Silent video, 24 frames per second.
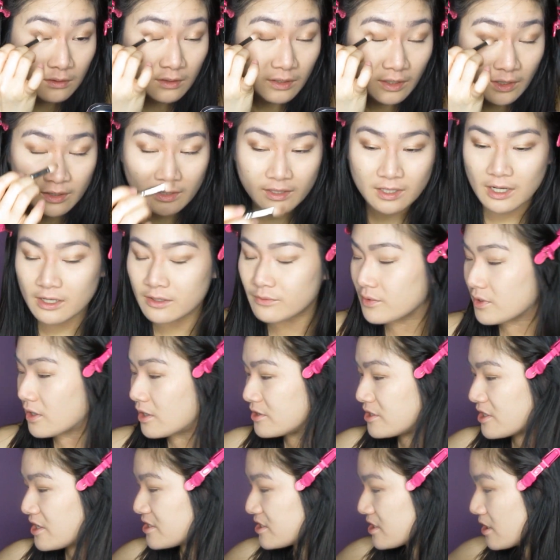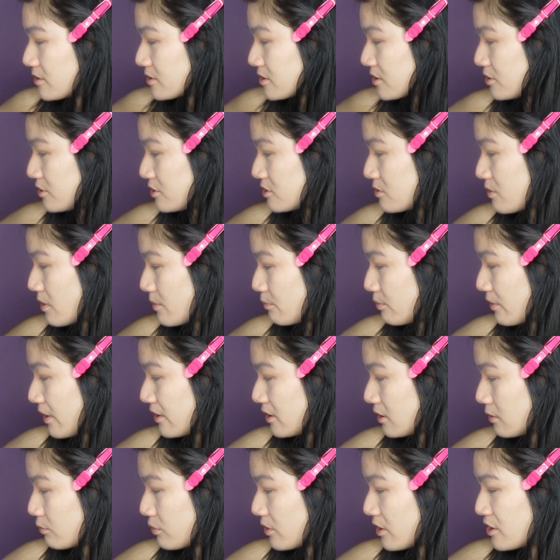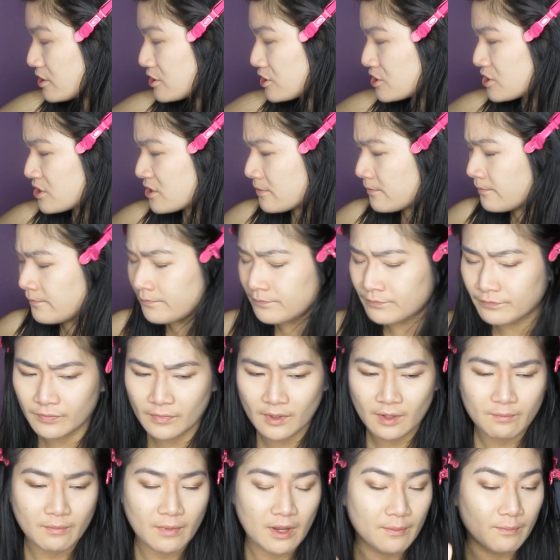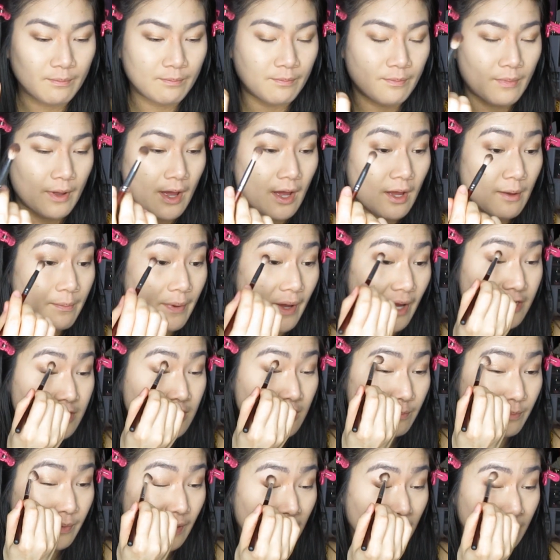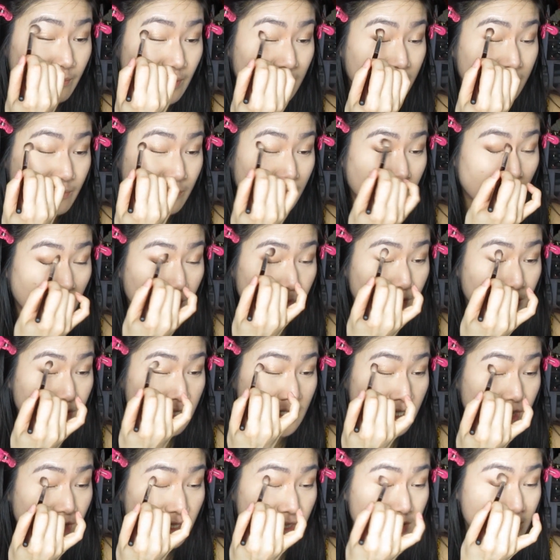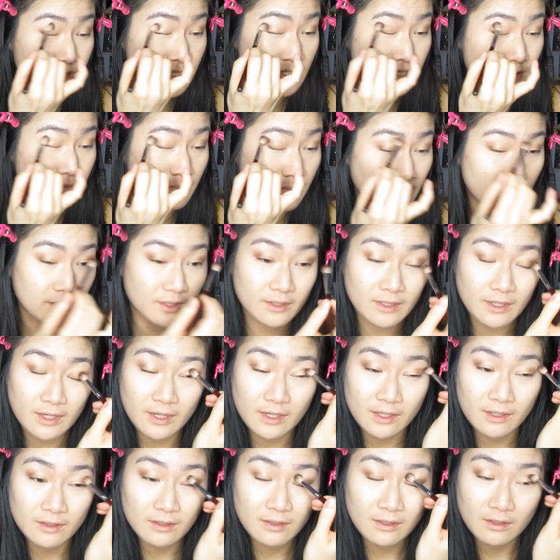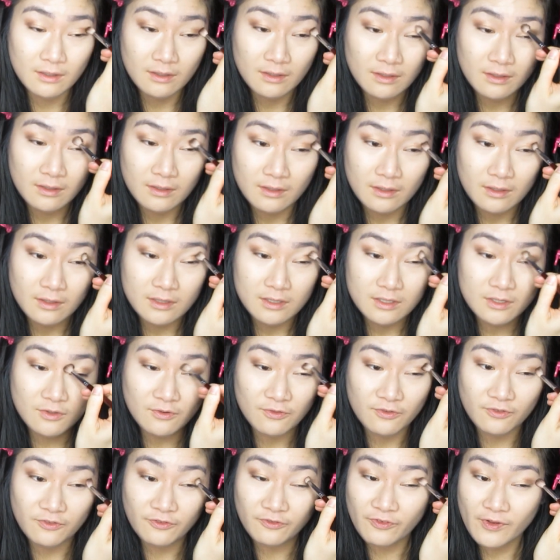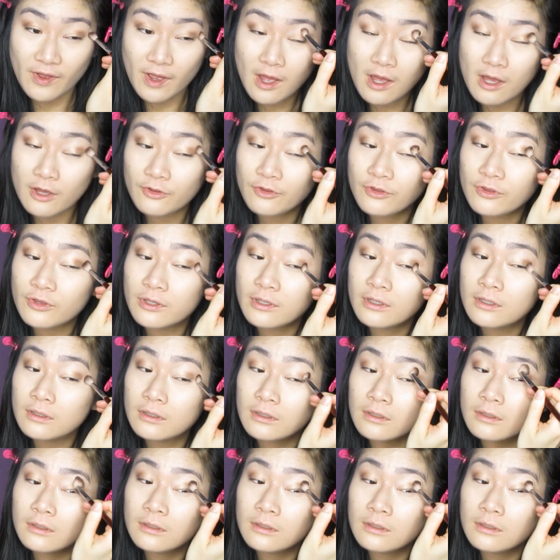Okay, now that we got that done, I'm just gonna use my blending brush. My Badger blending brush from Crown Brushes. Just blend that to filth.